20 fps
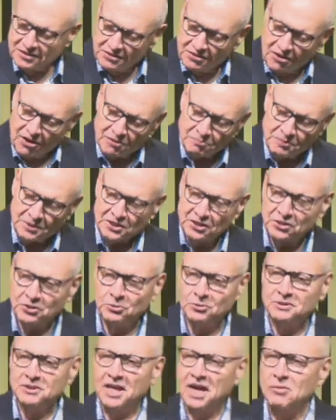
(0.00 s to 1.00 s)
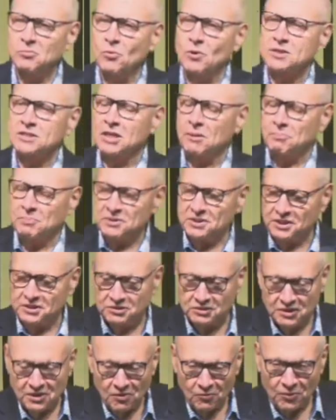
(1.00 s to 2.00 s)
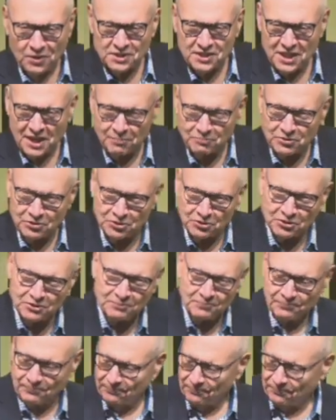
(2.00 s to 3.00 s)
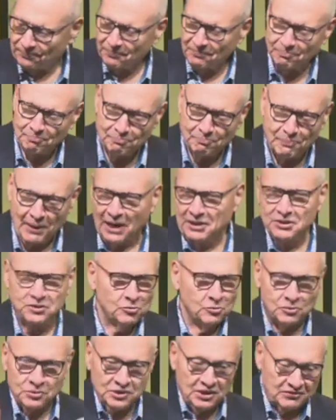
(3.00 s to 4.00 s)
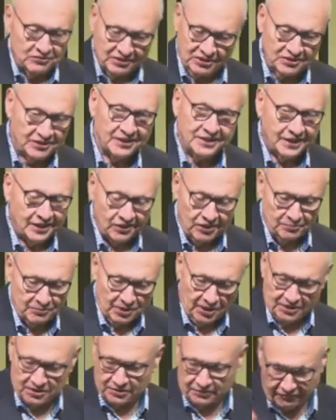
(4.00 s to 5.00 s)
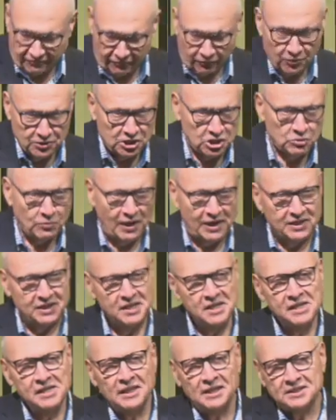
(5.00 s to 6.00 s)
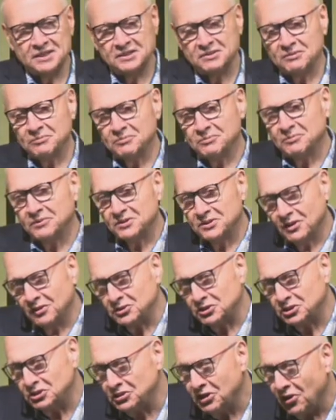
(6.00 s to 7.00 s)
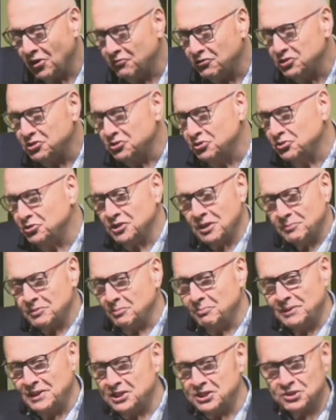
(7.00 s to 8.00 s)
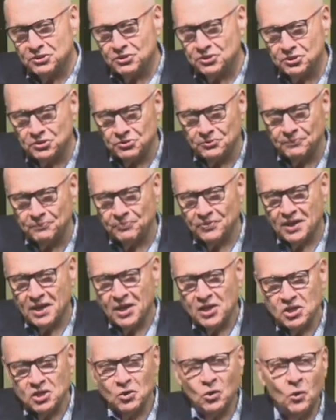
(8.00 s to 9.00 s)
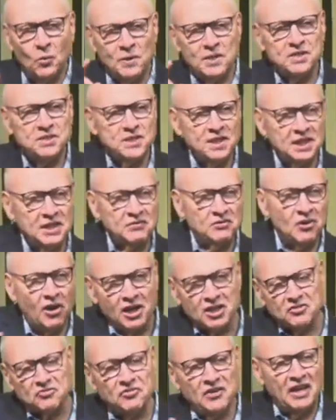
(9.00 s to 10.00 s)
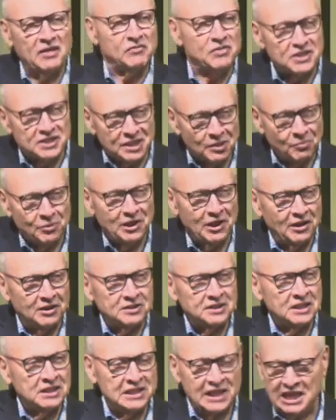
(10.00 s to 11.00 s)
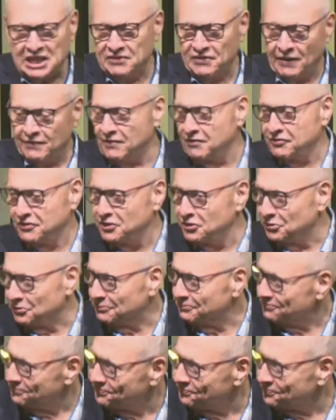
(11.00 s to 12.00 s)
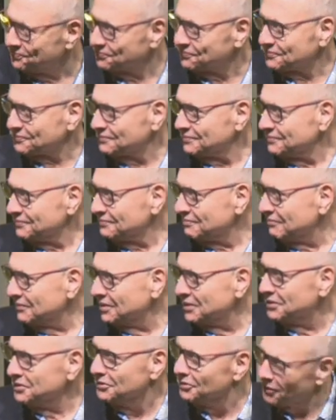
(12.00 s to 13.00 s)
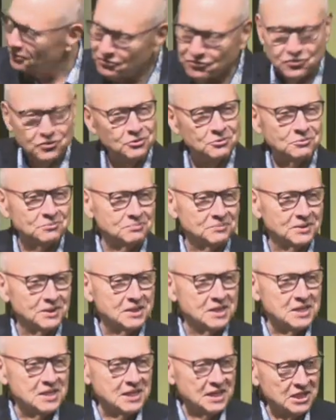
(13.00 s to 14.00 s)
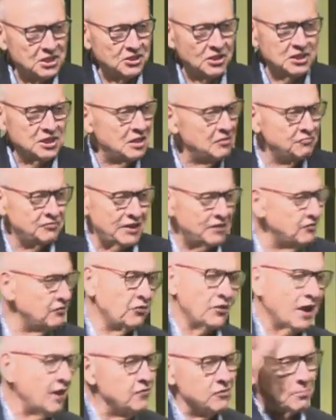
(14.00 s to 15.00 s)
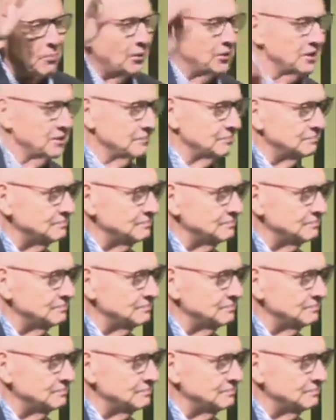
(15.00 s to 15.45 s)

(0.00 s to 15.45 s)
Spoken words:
God, being the cool dad, walks up and says, what's up, dude? Banged the door and couldn't even hear him. He forced his way in. He said, don't you know if you do good, I'm going to bless you too? You always think if God's favoring someone else, there's less favor for you. Not true. He's got enough favor for everybody.